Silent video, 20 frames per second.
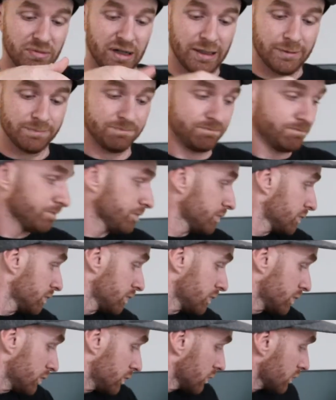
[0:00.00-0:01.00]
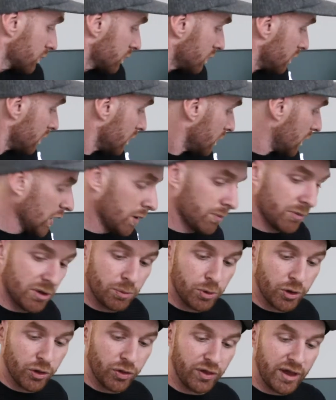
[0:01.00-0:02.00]
but I'm
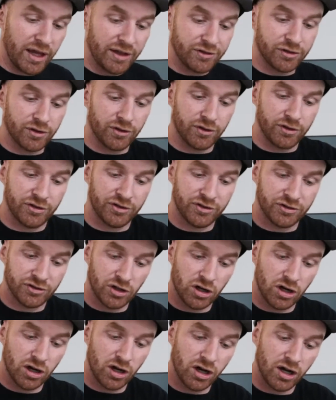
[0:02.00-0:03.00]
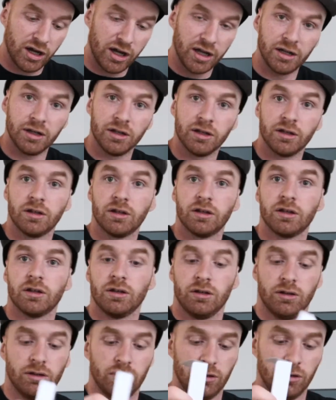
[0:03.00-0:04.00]
gonna put that to the side.
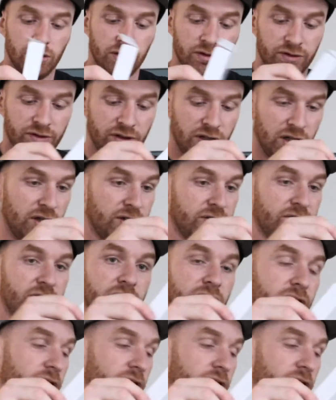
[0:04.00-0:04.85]
Let's get into